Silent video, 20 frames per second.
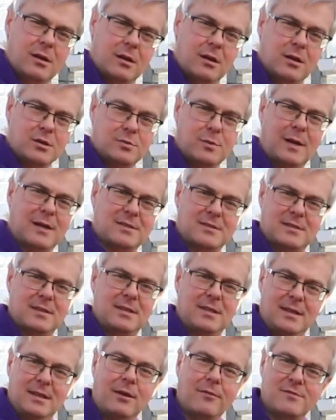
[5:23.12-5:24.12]
as well as
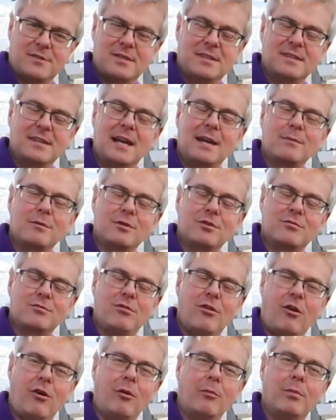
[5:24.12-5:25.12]
obviously the name of the
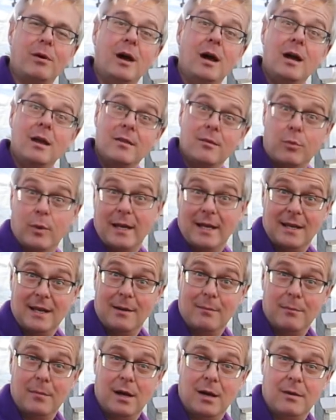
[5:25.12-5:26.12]
crop, the week
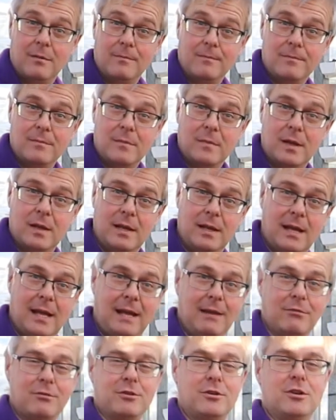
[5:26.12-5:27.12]
number.
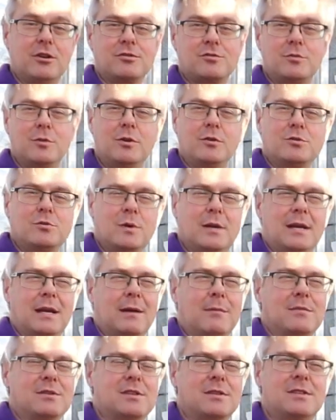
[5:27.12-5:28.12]
Here on the nursery we use week
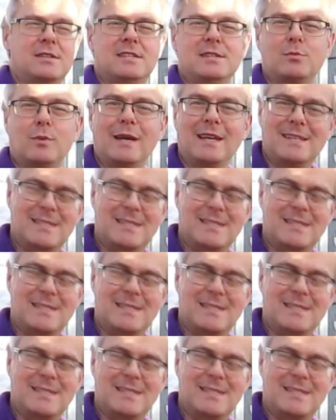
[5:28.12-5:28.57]
number, so this is week